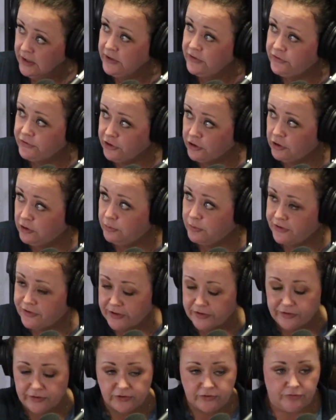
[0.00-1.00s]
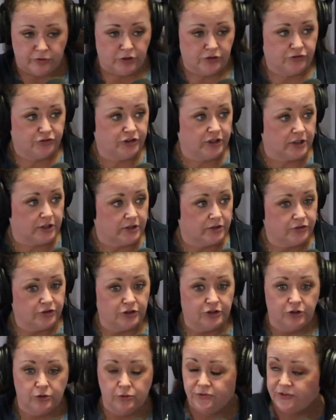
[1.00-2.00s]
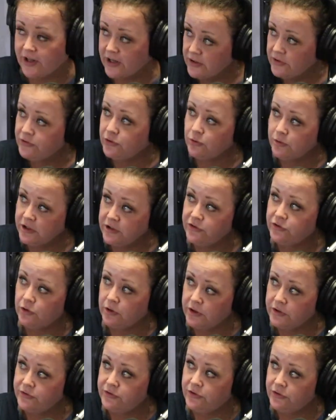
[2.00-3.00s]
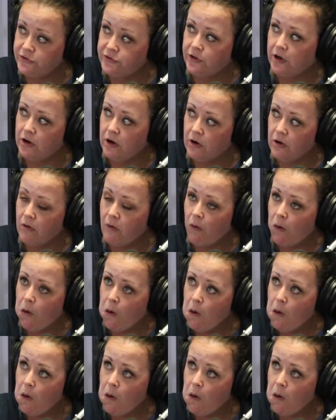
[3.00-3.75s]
still within this first year to use that as a resource. So,